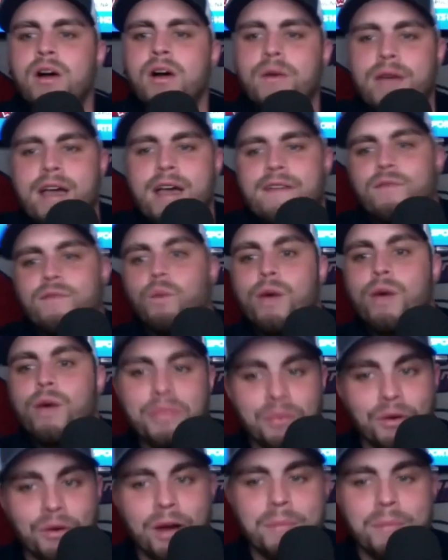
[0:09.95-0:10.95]
We have
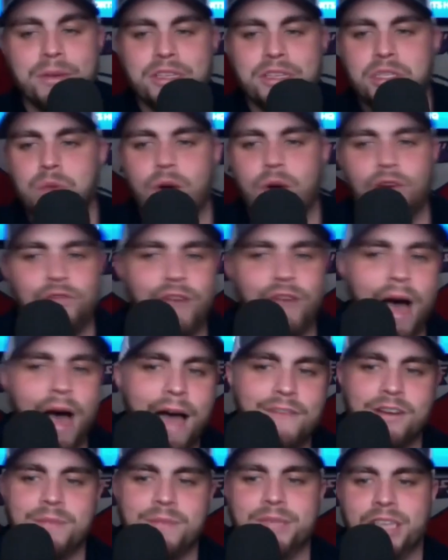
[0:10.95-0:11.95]
Winthrop, his
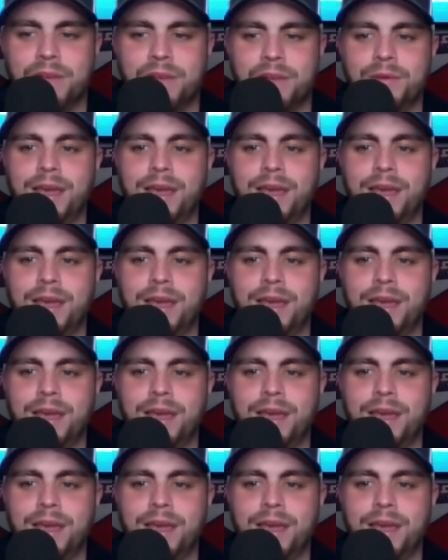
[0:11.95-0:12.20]
12-5 upset.